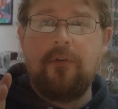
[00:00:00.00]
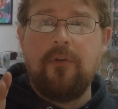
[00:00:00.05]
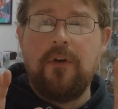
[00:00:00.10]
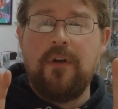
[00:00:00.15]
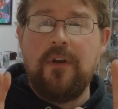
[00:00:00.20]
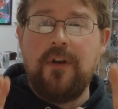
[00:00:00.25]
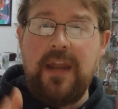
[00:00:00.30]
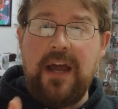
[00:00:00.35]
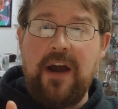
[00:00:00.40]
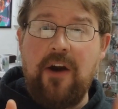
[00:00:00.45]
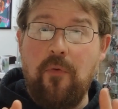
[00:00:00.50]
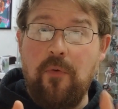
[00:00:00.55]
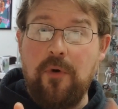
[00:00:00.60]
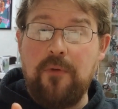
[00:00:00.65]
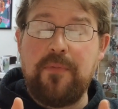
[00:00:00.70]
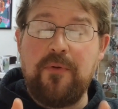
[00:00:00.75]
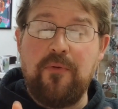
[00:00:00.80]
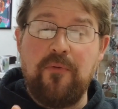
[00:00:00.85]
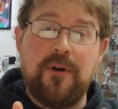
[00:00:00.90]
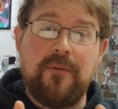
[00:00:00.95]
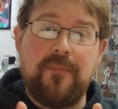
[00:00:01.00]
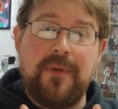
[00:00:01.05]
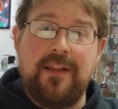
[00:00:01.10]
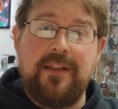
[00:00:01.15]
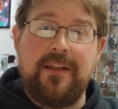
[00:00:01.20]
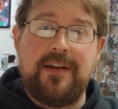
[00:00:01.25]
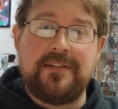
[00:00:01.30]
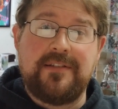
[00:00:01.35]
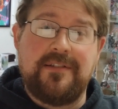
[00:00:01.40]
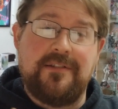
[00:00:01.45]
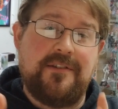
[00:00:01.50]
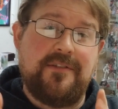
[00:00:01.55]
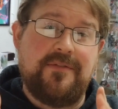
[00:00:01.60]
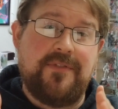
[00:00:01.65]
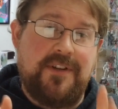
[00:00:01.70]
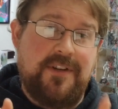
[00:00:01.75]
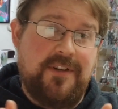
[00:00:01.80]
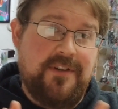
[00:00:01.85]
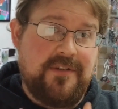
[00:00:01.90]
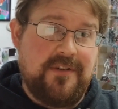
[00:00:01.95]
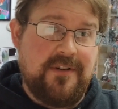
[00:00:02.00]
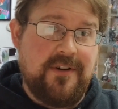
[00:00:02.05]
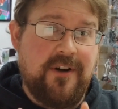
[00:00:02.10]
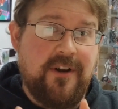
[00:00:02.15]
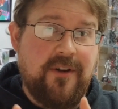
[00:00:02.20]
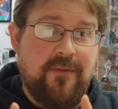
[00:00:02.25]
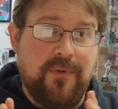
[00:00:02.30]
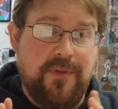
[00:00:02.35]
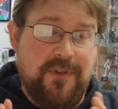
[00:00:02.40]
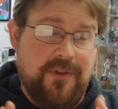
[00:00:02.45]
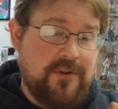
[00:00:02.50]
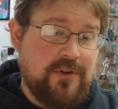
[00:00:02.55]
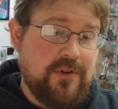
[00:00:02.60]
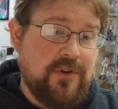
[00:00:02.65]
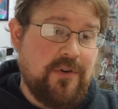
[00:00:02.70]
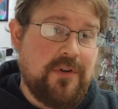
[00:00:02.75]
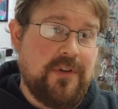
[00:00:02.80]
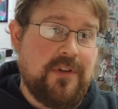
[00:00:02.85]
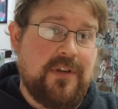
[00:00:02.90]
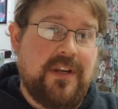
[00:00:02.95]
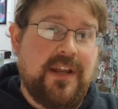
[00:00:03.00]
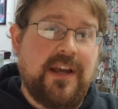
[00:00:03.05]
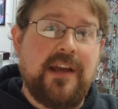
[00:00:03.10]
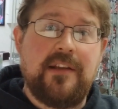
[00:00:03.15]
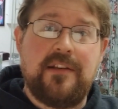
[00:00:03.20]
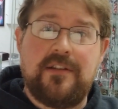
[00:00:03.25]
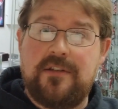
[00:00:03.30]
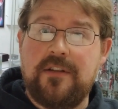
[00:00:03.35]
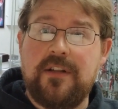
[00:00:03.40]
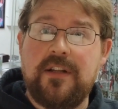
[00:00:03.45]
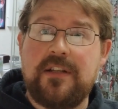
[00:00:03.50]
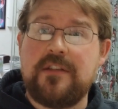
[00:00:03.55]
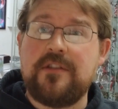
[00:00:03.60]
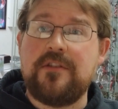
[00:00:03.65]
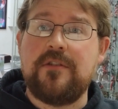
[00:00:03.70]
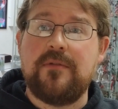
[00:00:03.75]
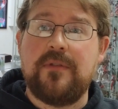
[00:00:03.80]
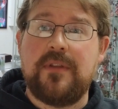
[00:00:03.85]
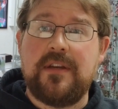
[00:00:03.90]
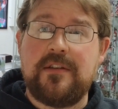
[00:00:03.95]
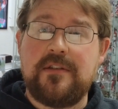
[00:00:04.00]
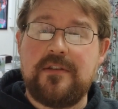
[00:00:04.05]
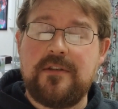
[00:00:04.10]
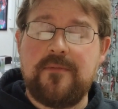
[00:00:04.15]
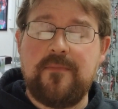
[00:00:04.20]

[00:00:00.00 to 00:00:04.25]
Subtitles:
Now, it wouldn't be one of my lessons if I didn't start it with the joke of the day. So let's do this.